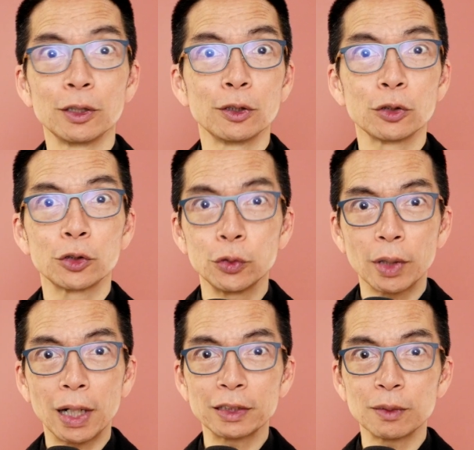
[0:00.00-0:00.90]
two
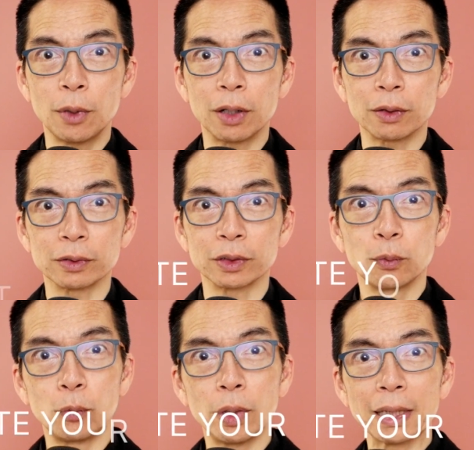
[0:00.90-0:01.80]
kinds of models.
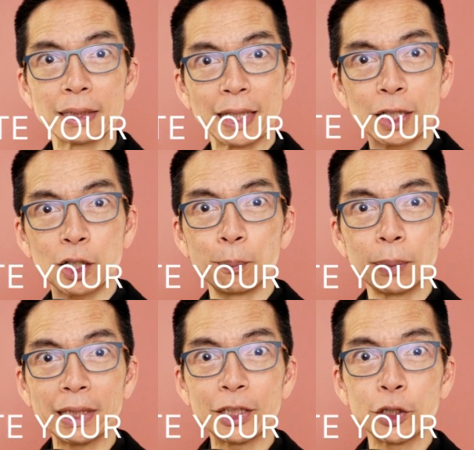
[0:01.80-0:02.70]
One is a
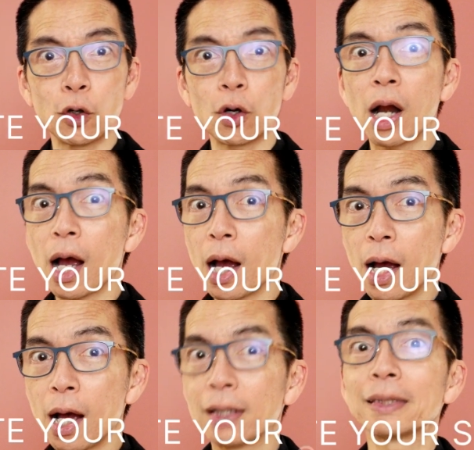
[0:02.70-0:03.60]
complete your
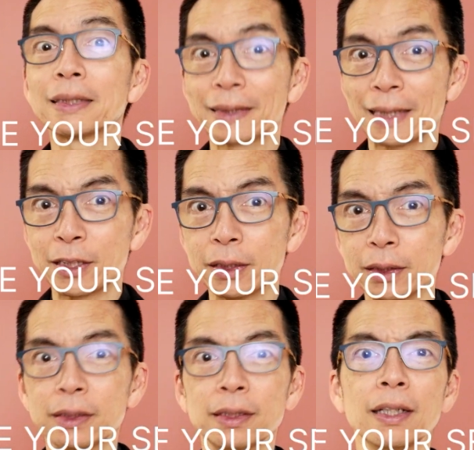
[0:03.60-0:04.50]

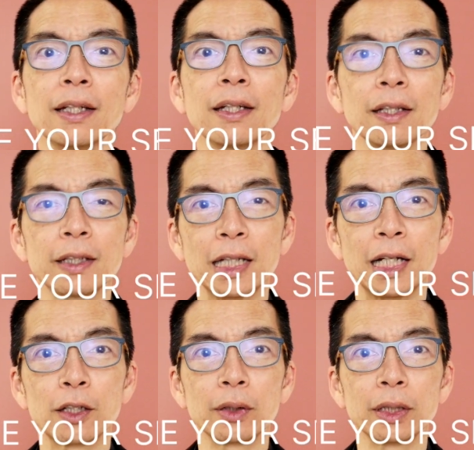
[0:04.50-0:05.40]
sentence. The
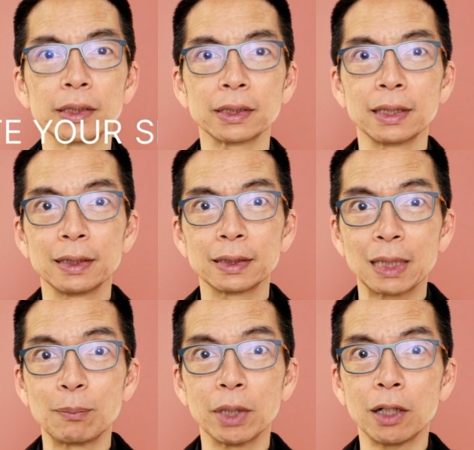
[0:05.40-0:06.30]
other is
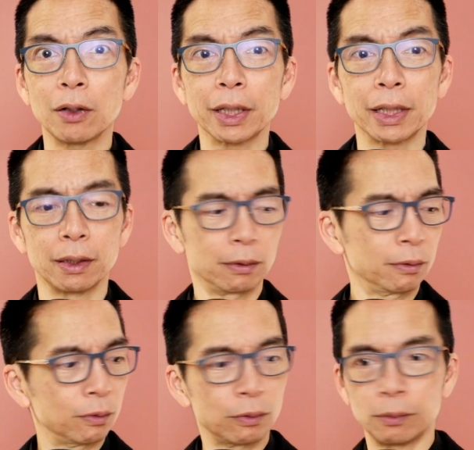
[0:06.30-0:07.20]
similarity.
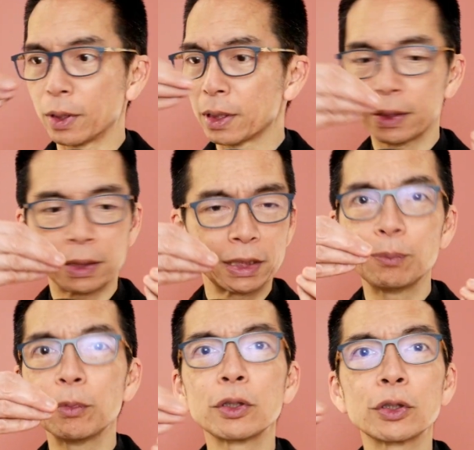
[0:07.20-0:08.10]
What is this
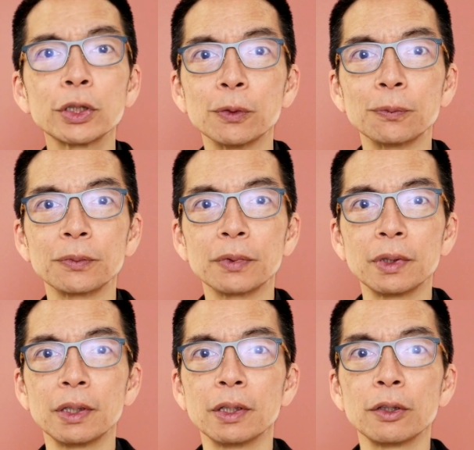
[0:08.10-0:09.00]
similar to?
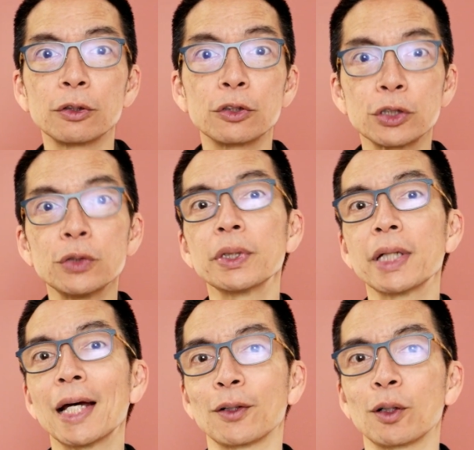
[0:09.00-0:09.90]
The two
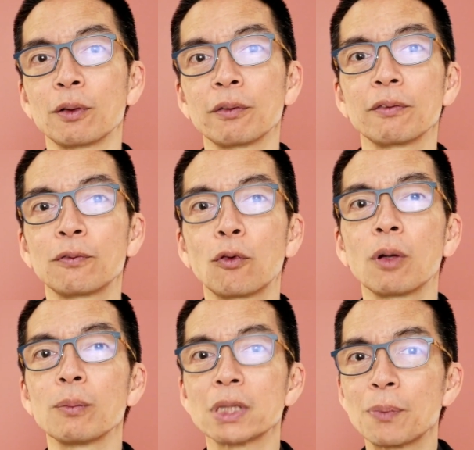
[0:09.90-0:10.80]
together
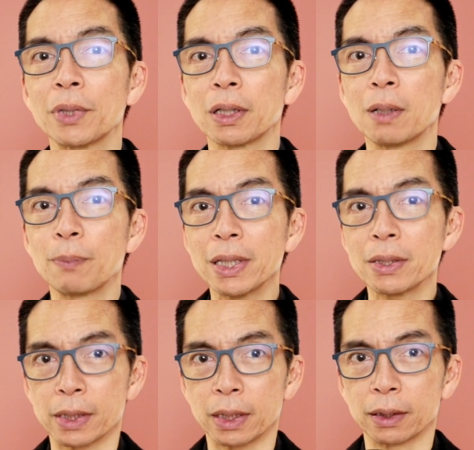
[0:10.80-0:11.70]
form something amazing,